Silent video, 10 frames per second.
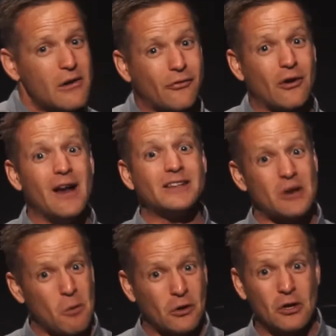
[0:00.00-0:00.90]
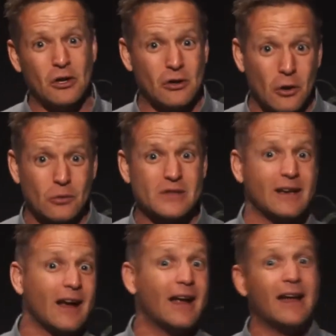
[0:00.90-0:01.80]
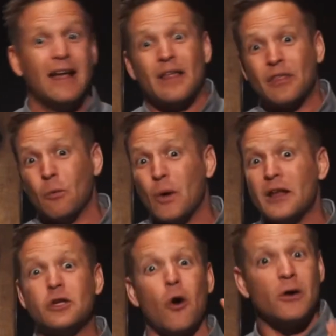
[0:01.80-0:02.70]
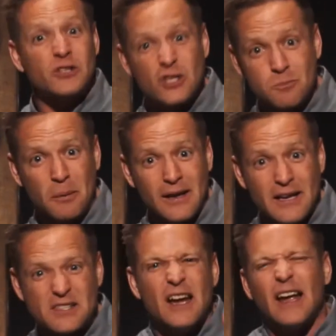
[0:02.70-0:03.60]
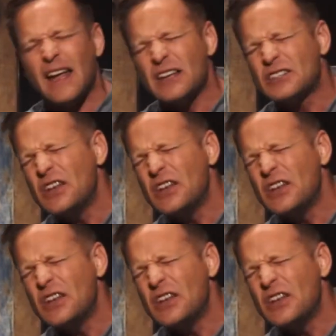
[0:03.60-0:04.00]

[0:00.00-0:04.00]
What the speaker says: Friends, I want you to know today that when God speaks, He has